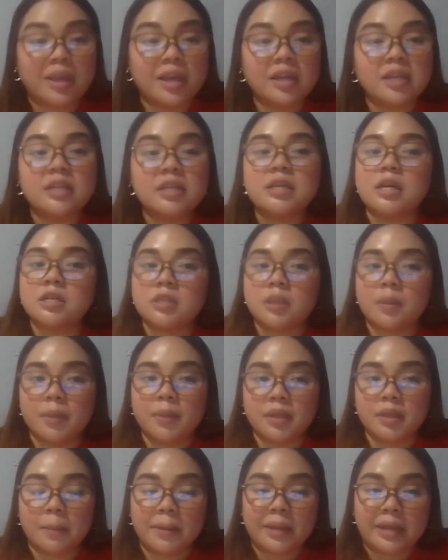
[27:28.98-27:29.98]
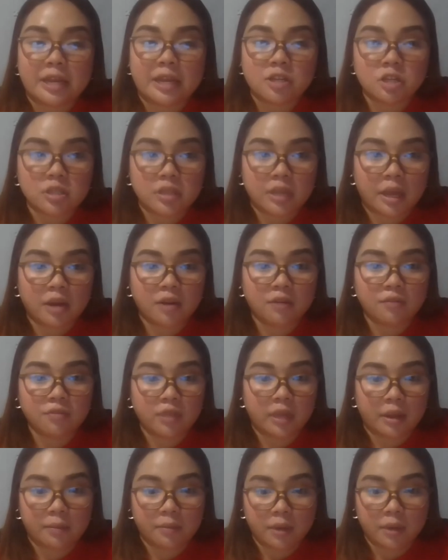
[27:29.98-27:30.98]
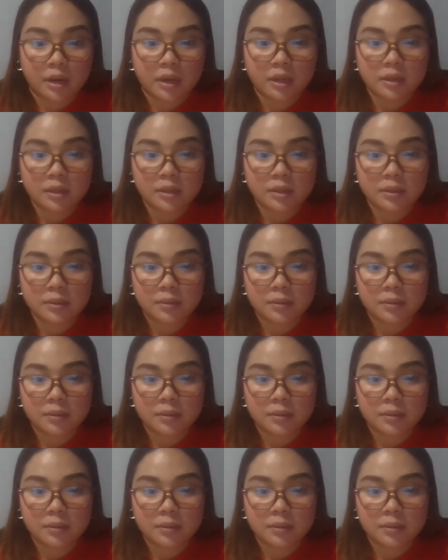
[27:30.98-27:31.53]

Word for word: we can uh, submit applications ahead of time, right?